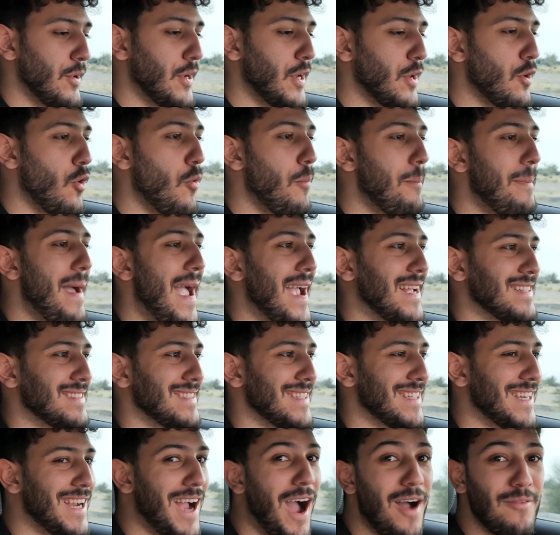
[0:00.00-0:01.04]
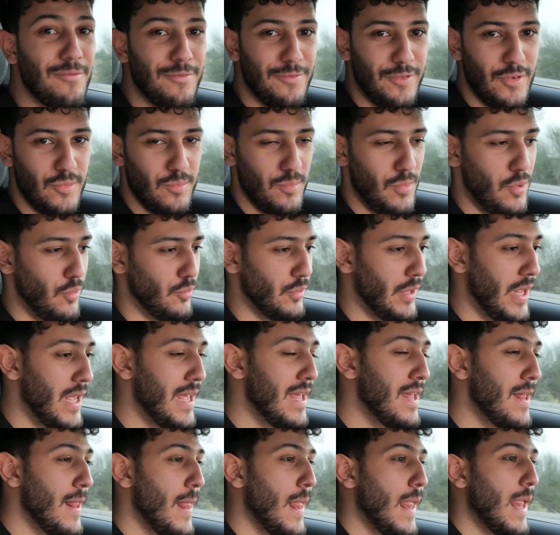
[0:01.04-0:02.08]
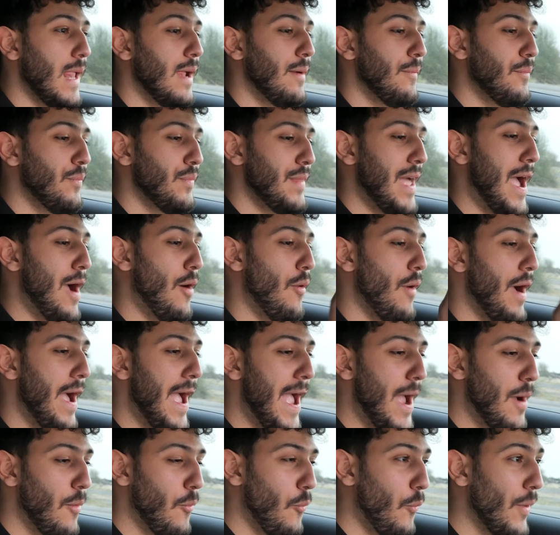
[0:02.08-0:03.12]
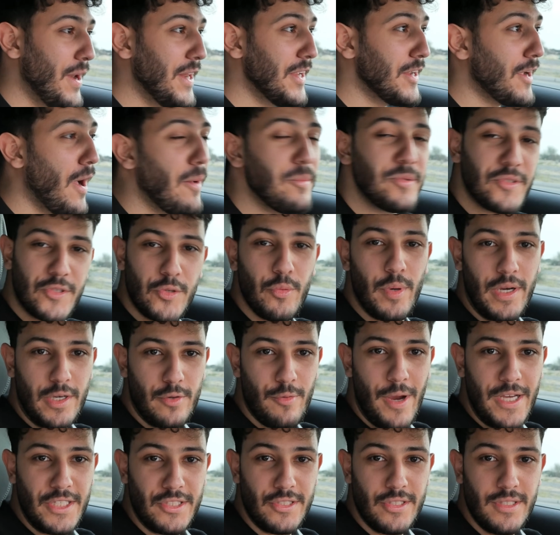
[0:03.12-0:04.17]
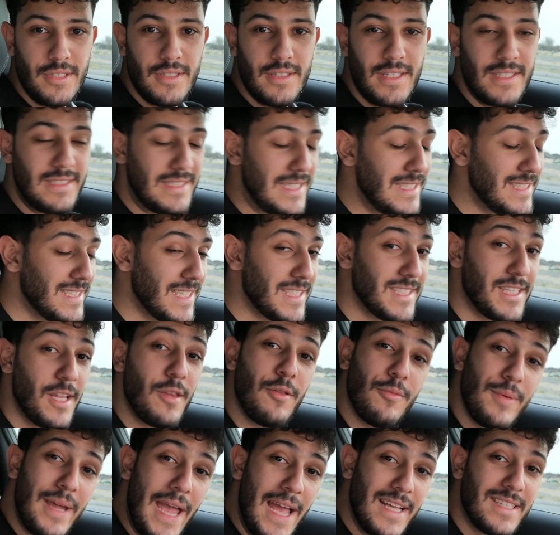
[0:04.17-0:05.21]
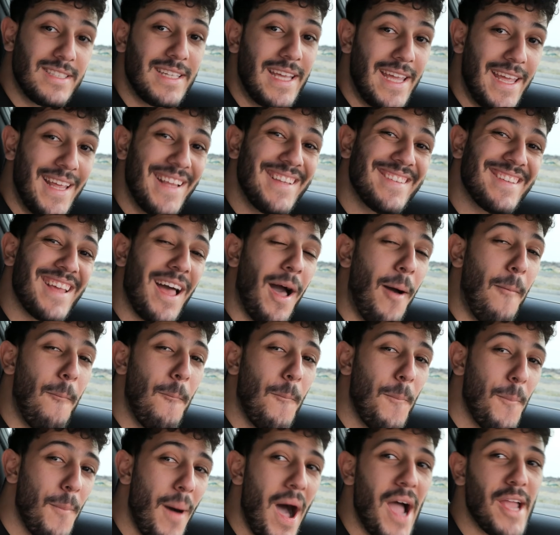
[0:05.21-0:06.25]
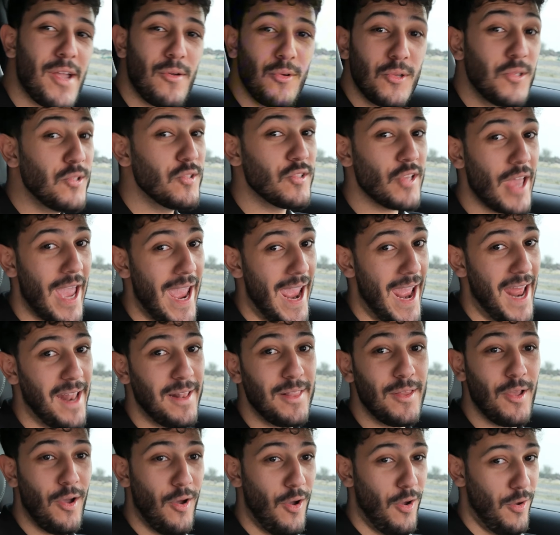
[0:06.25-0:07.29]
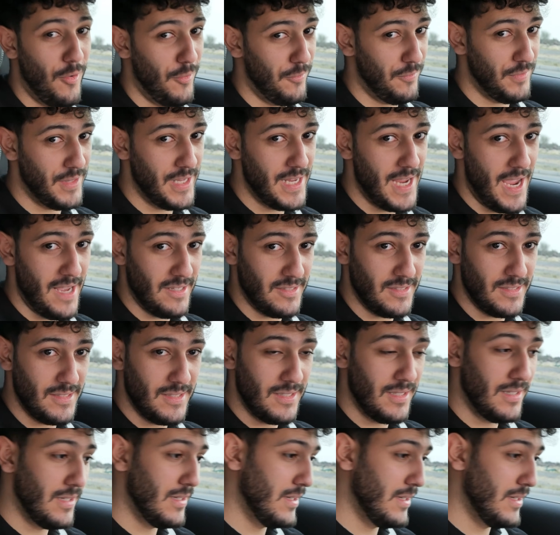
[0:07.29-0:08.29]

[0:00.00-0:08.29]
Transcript: we're gonna go back to comfort mode. Now, when it comes to aggression, the C63S is miles ahead of the S.